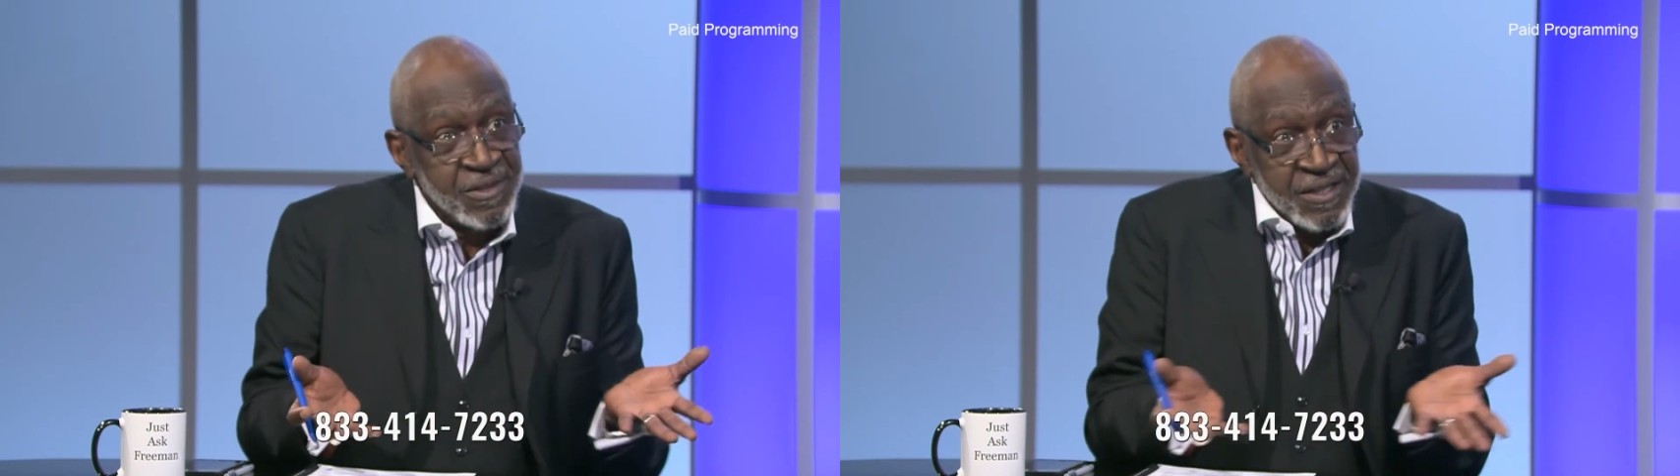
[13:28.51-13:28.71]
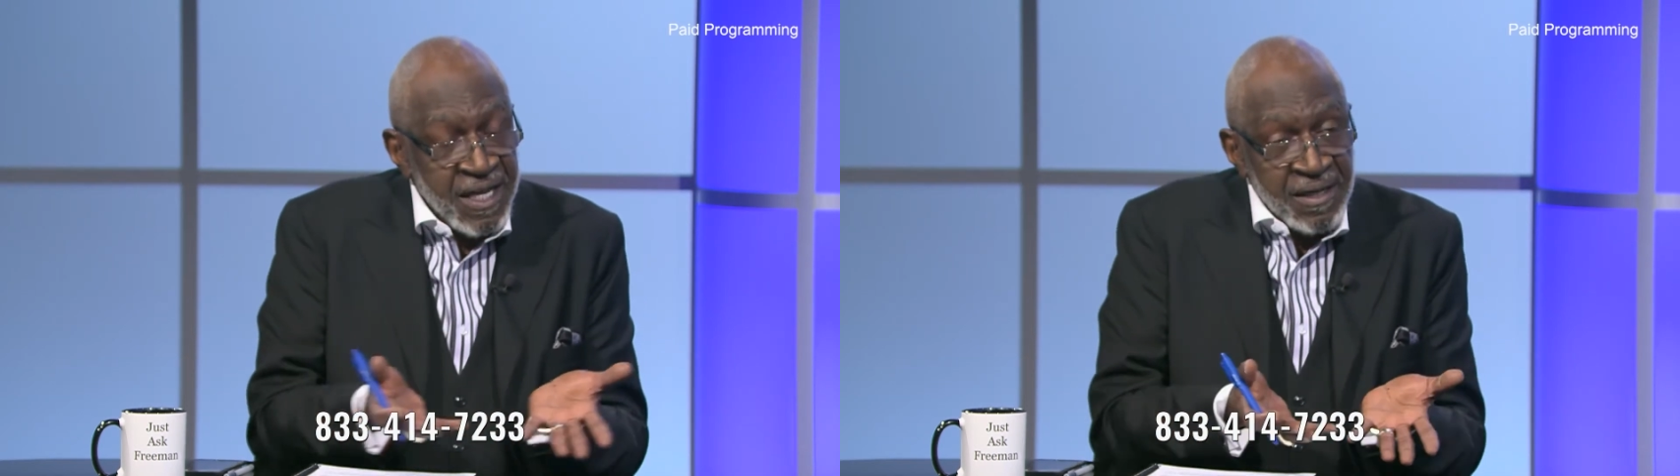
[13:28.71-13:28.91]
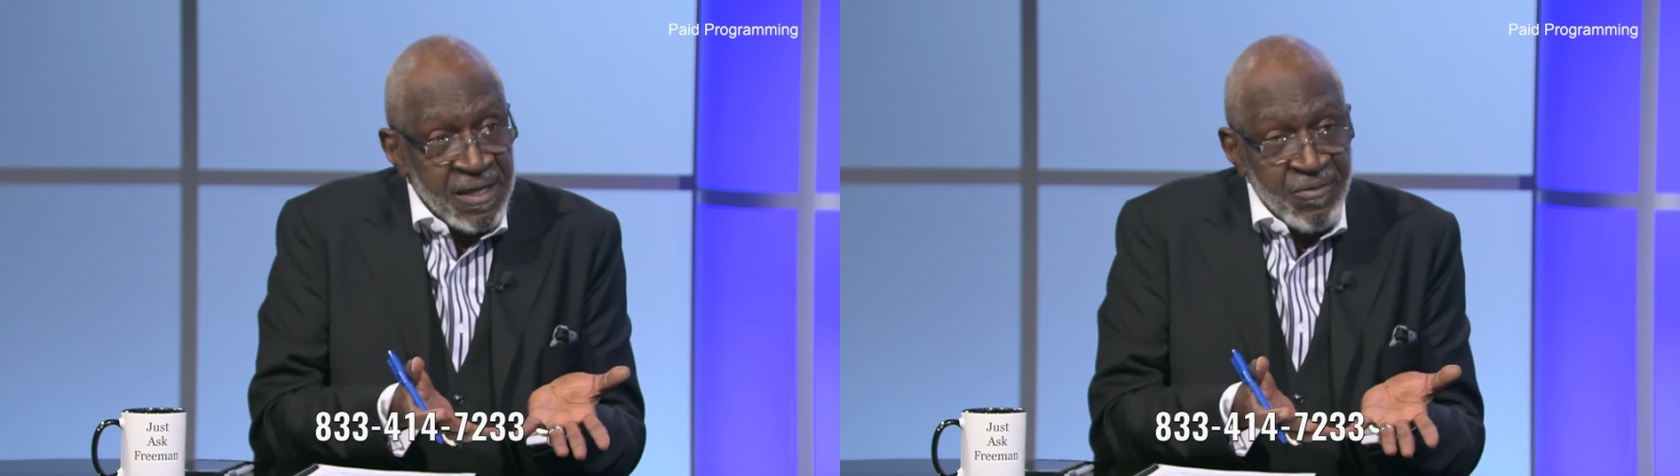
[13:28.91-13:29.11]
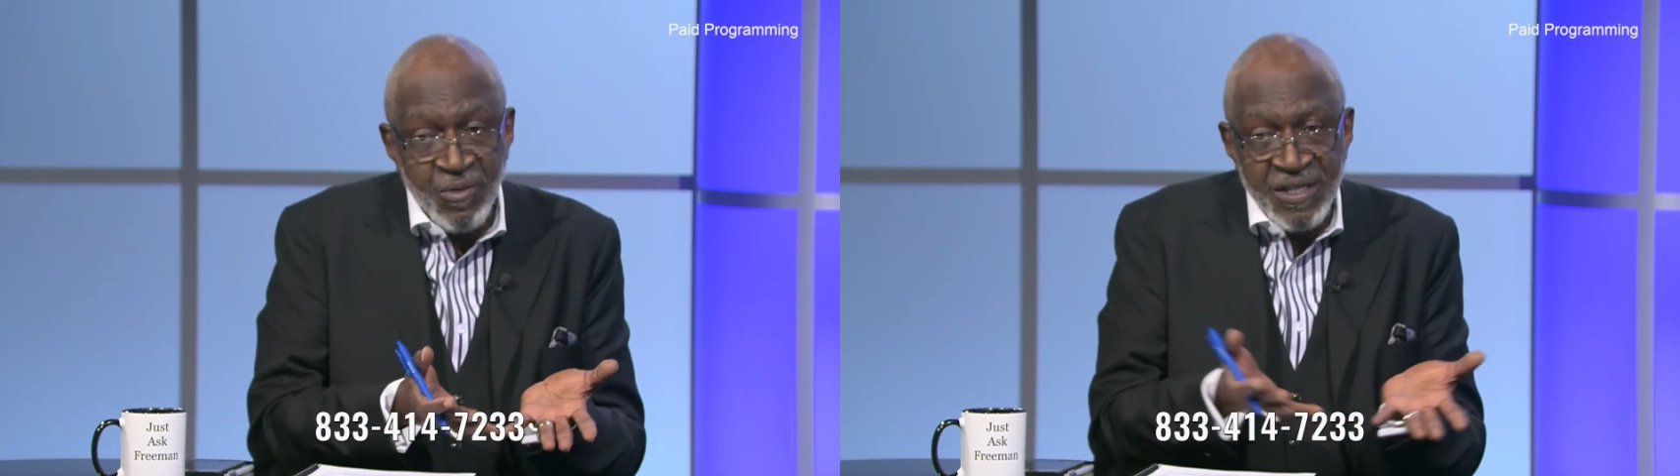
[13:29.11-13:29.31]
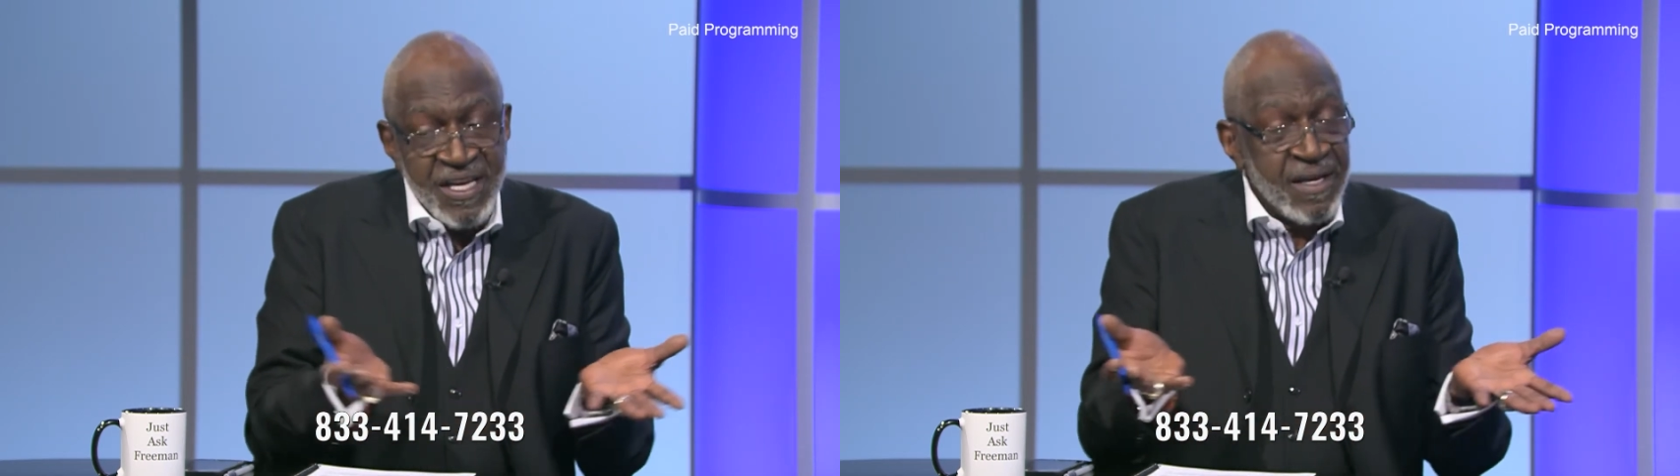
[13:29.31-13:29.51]
a day of living,
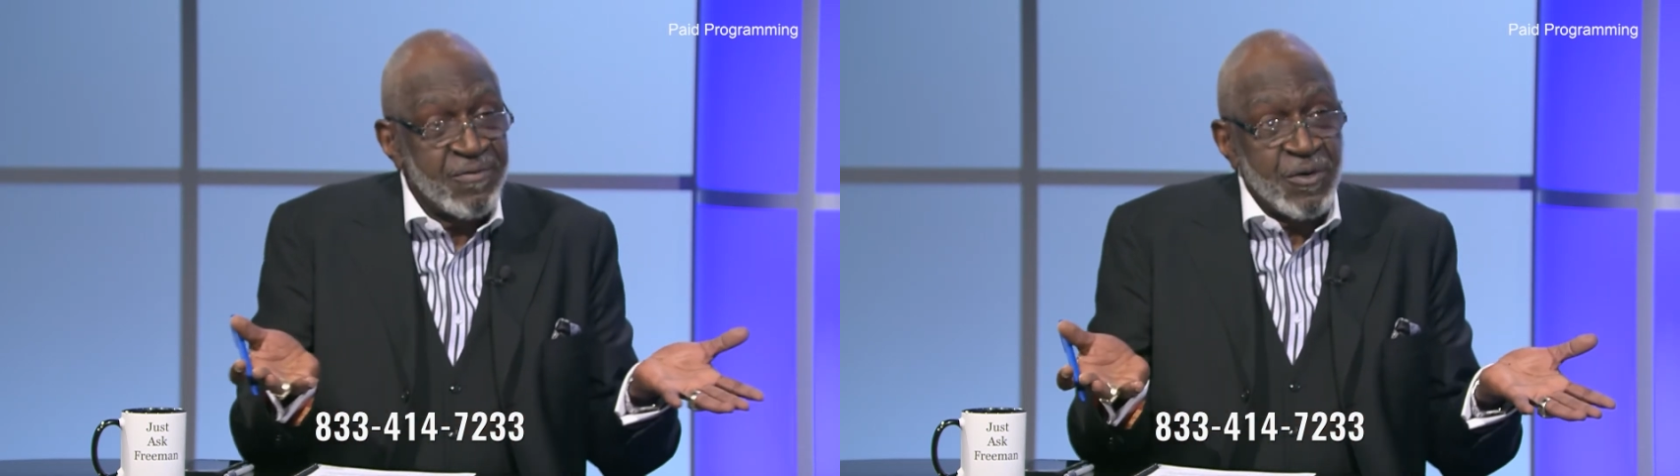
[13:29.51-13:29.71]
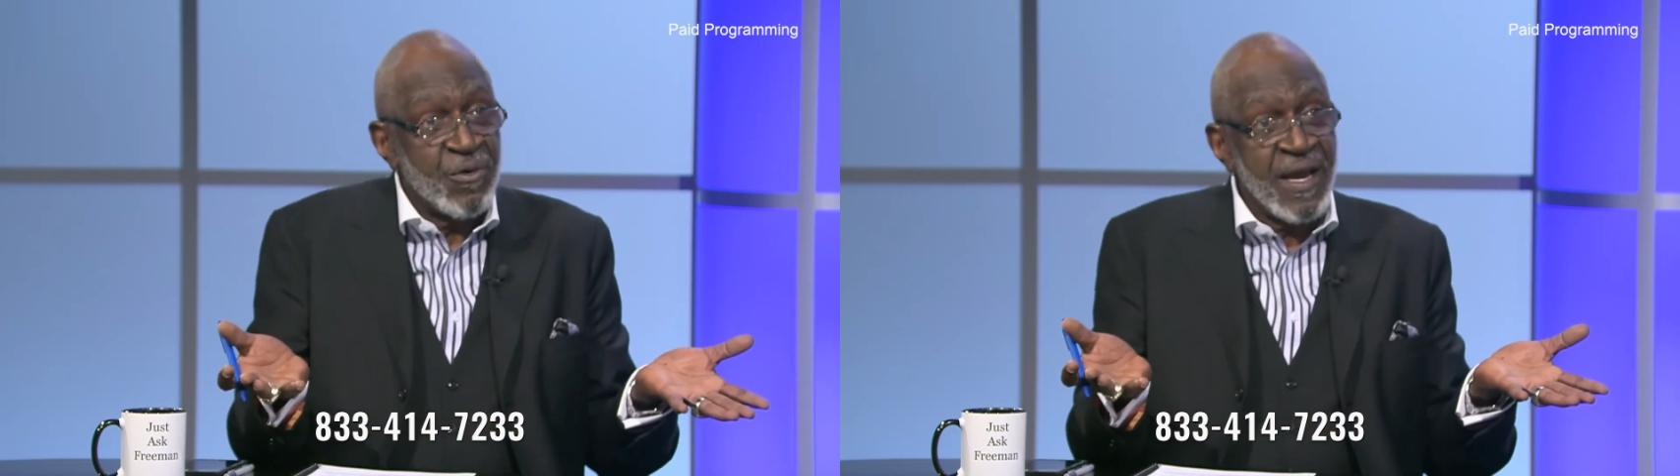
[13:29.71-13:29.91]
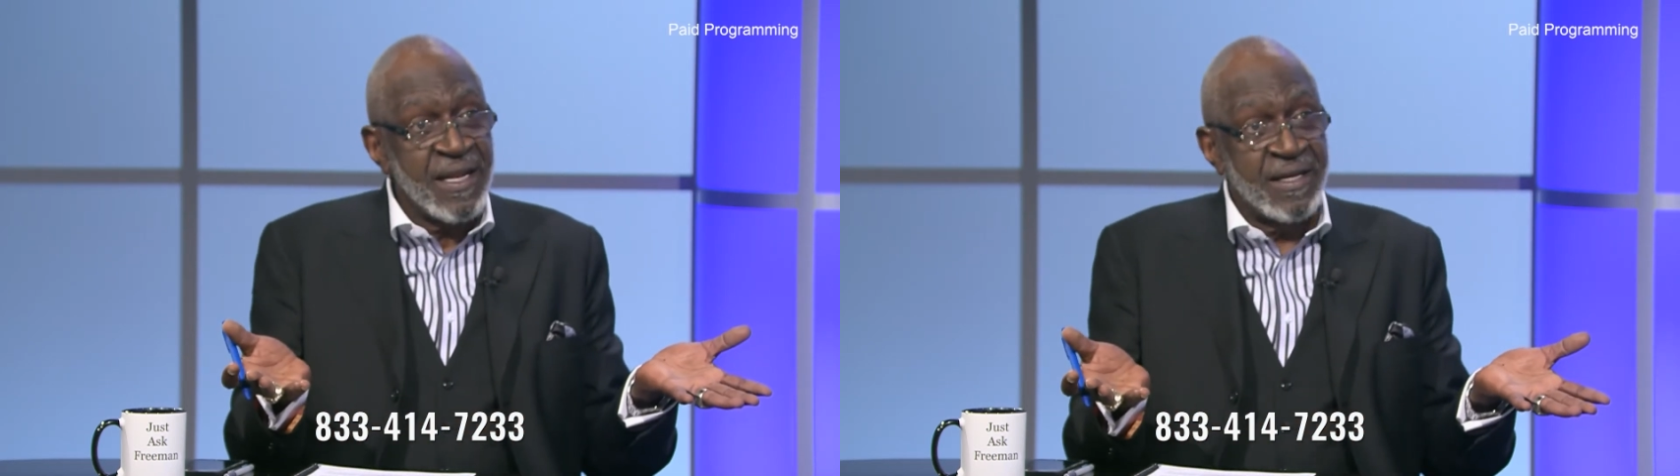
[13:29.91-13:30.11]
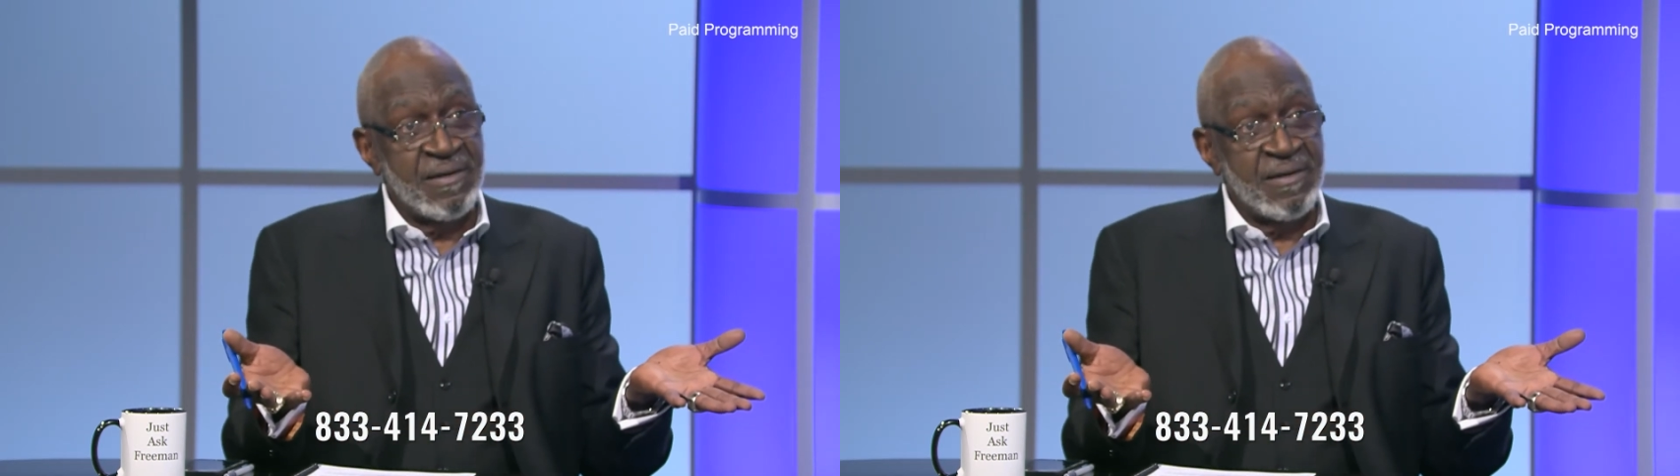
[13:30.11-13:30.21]
we take it for granted.